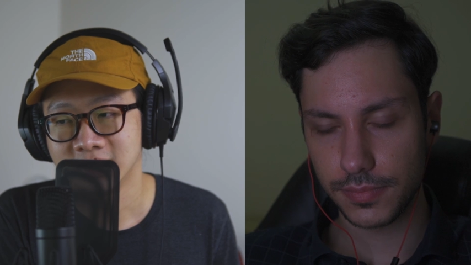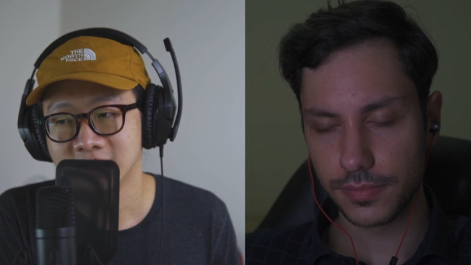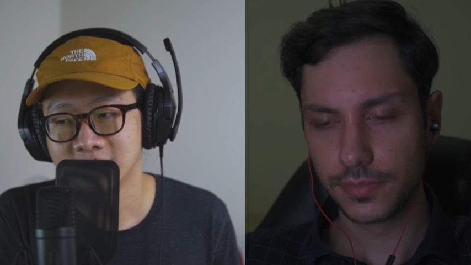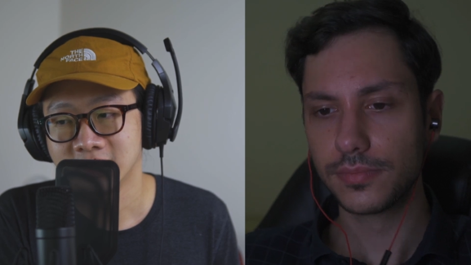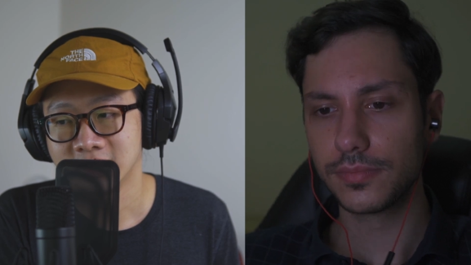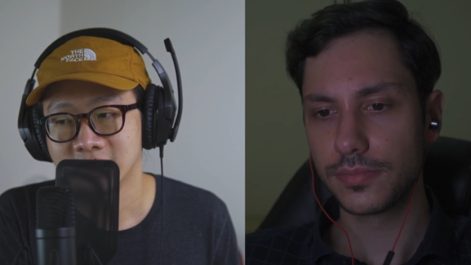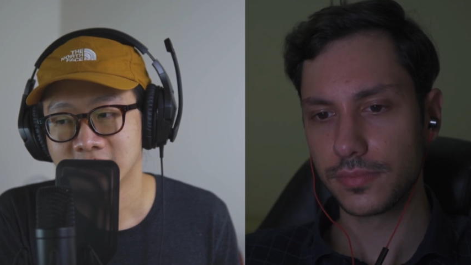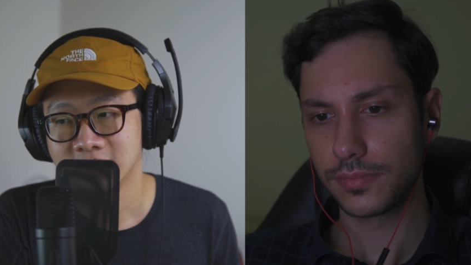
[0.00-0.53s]

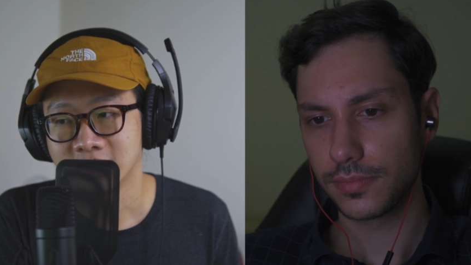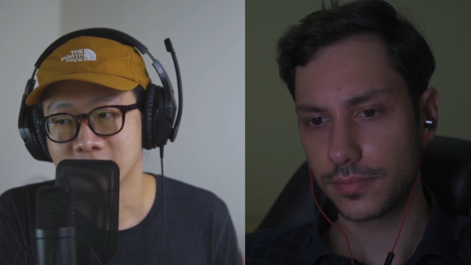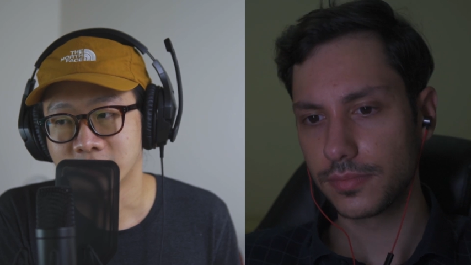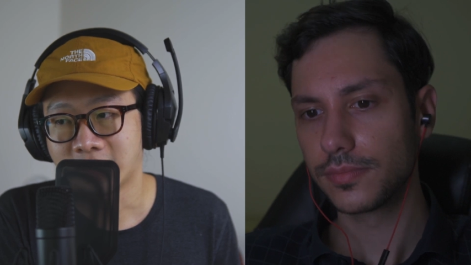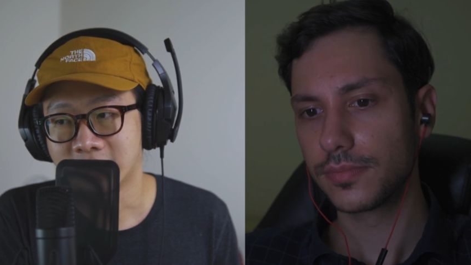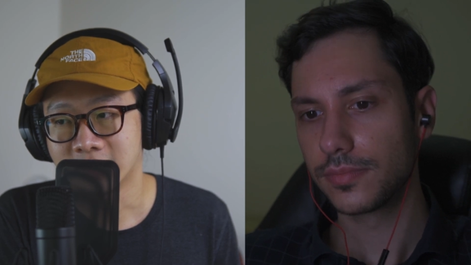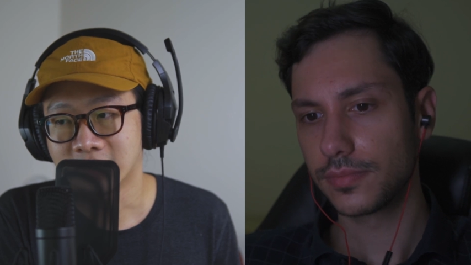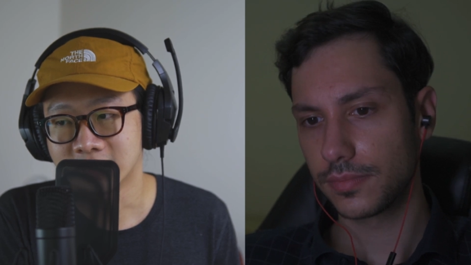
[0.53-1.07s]
Speaker 1: Mm-hmm.
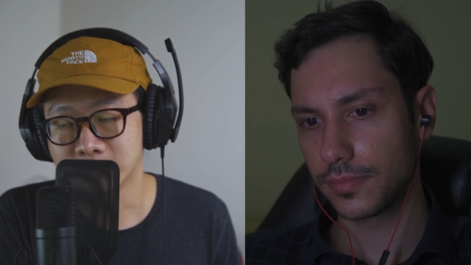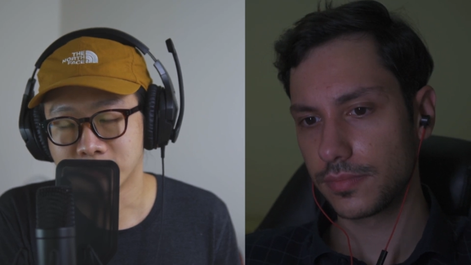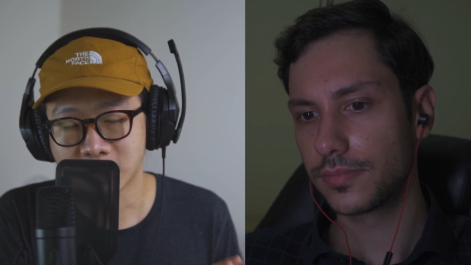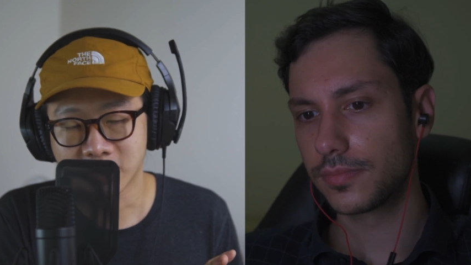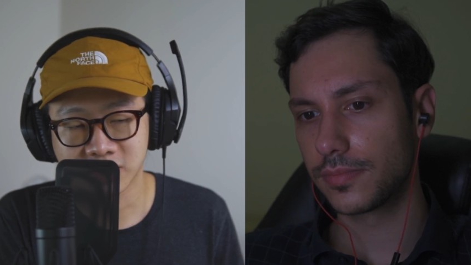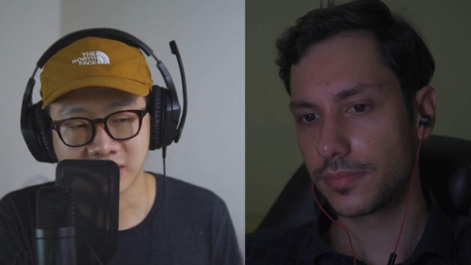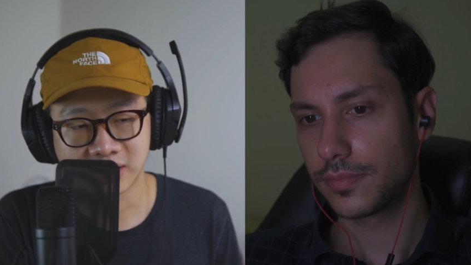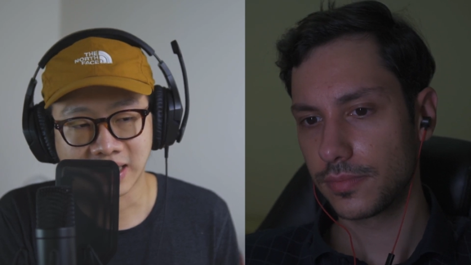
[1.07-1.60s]
Right, it's a
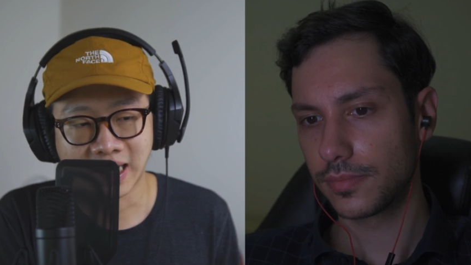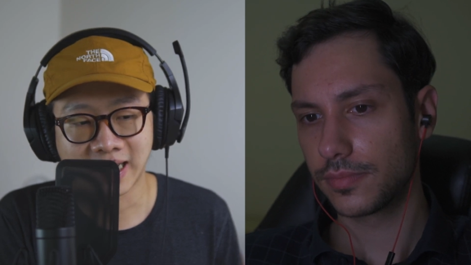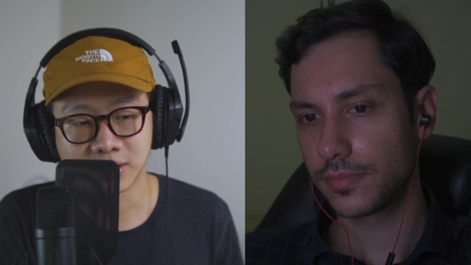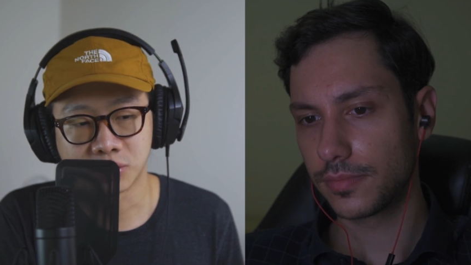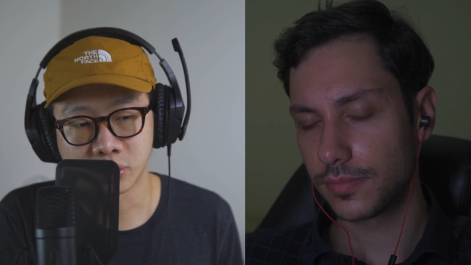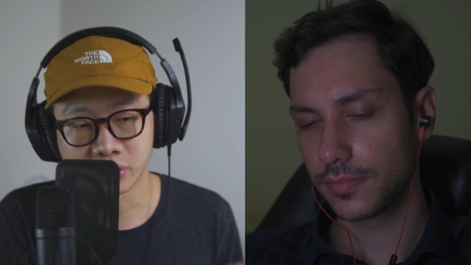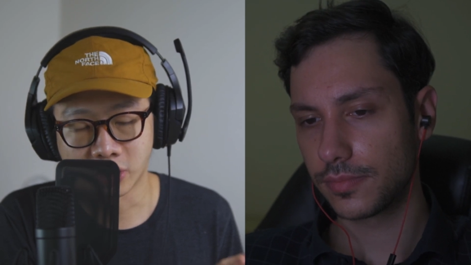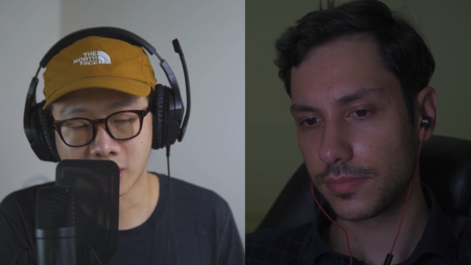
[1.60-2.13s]
blockchain
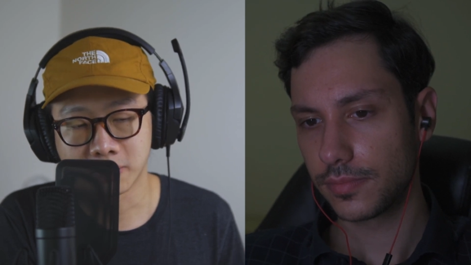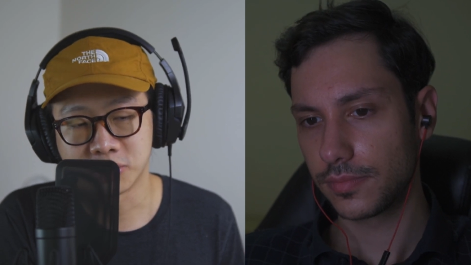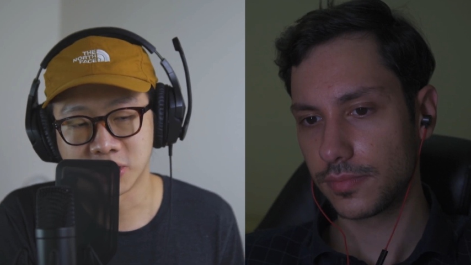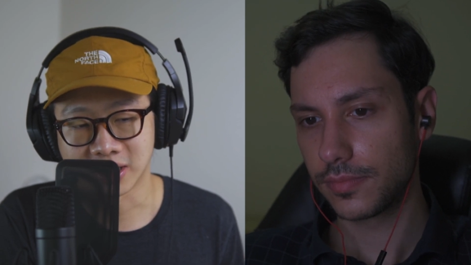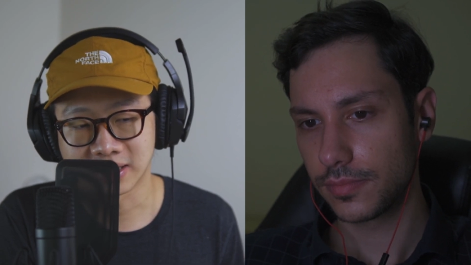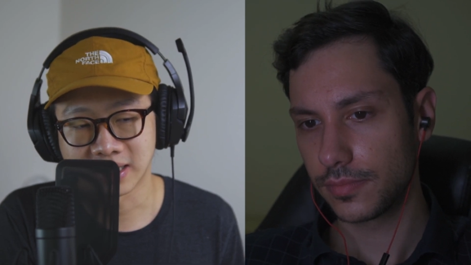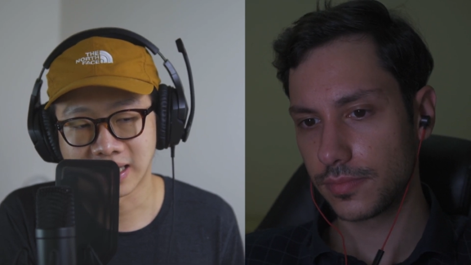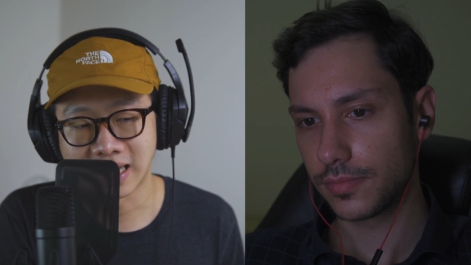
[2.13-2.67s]
tied to an
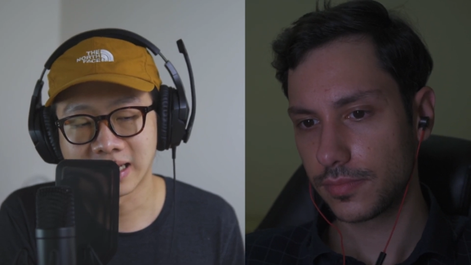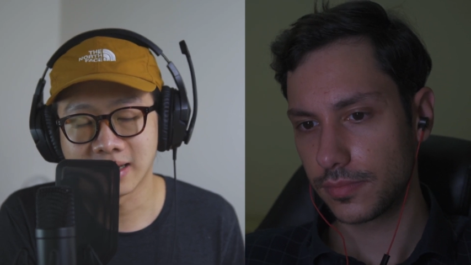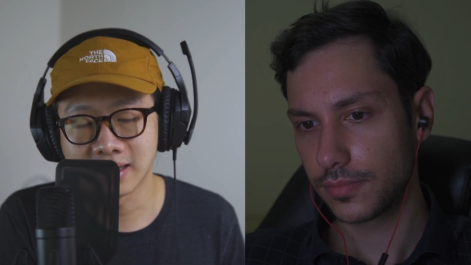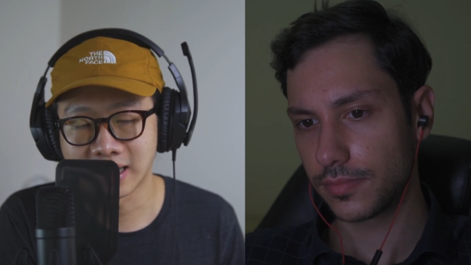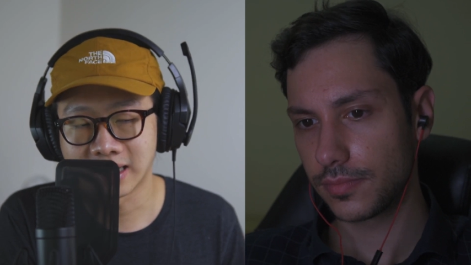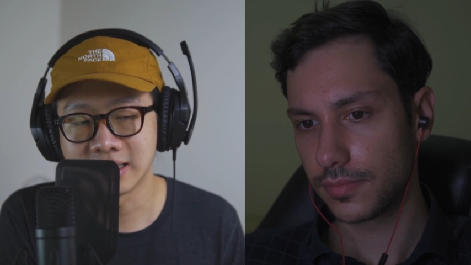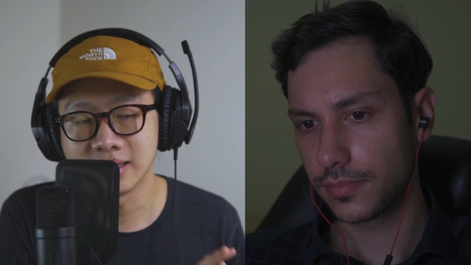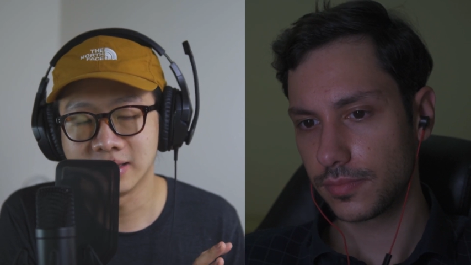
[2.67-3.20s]
object, any
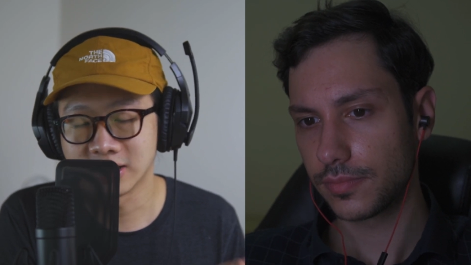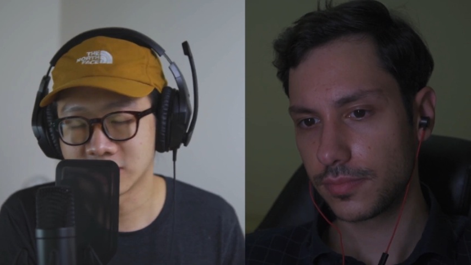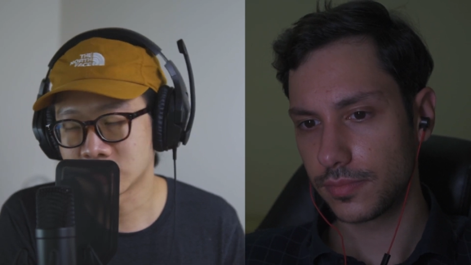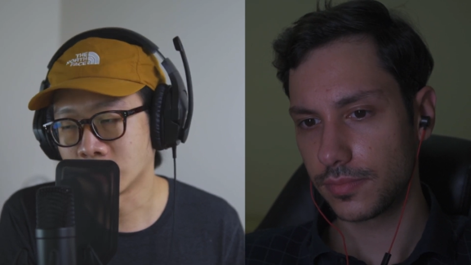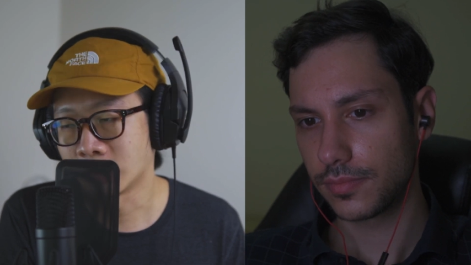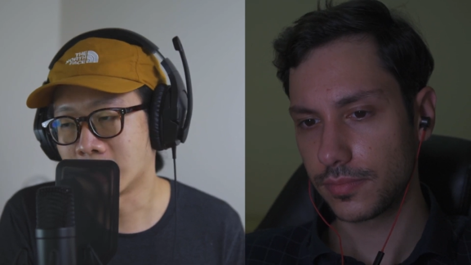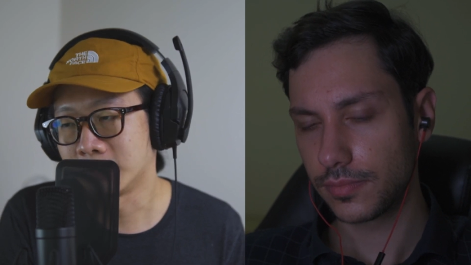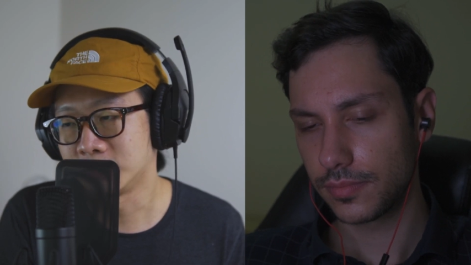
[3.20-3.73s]
any
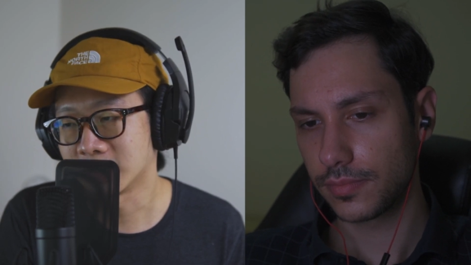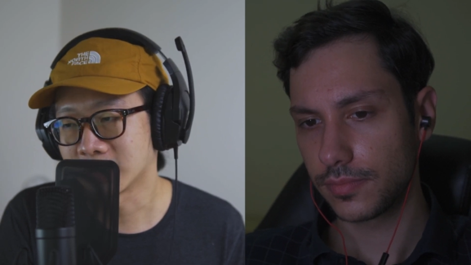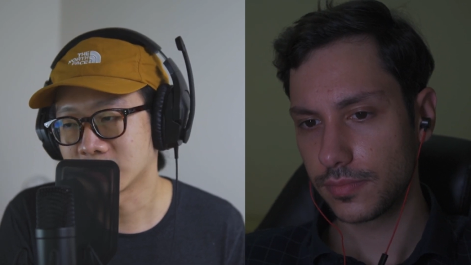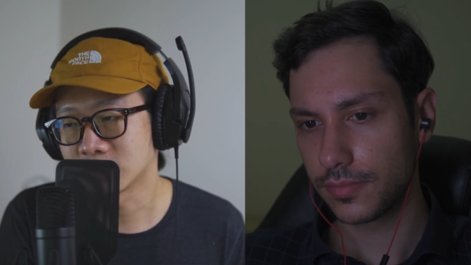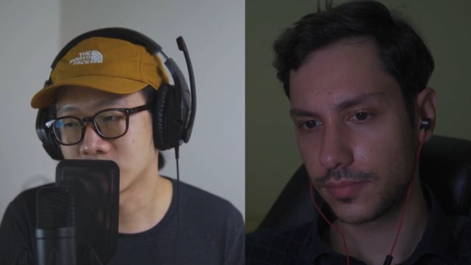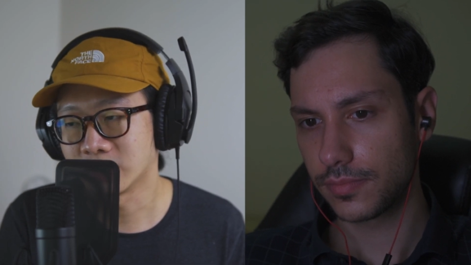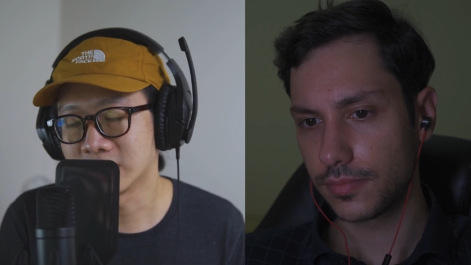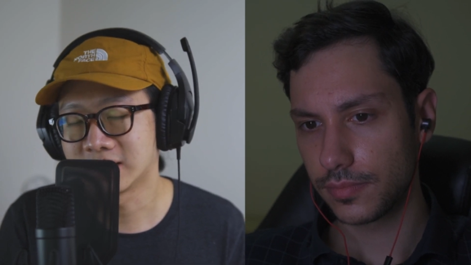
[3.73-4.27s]
digital object.
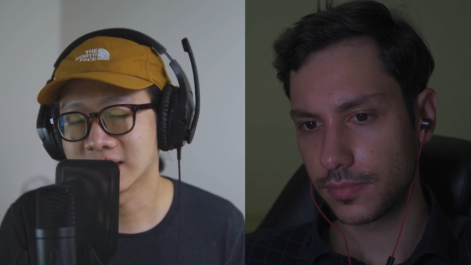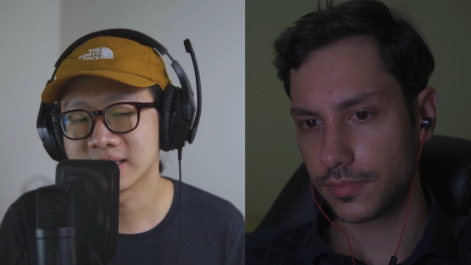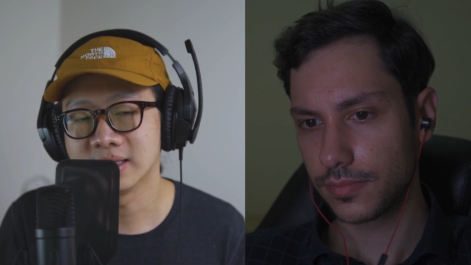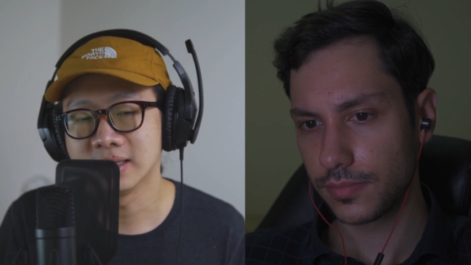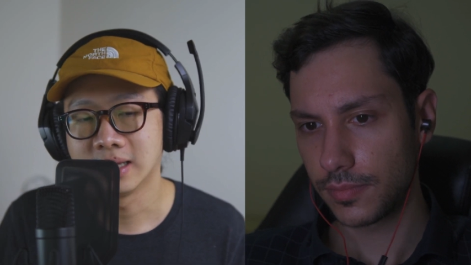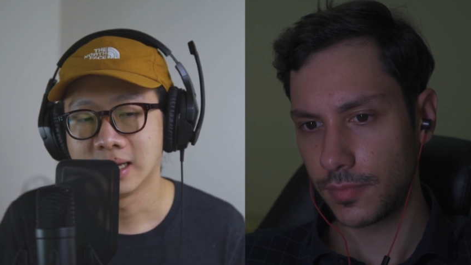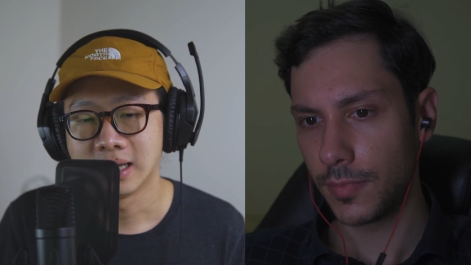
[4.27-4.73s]
So it doesn't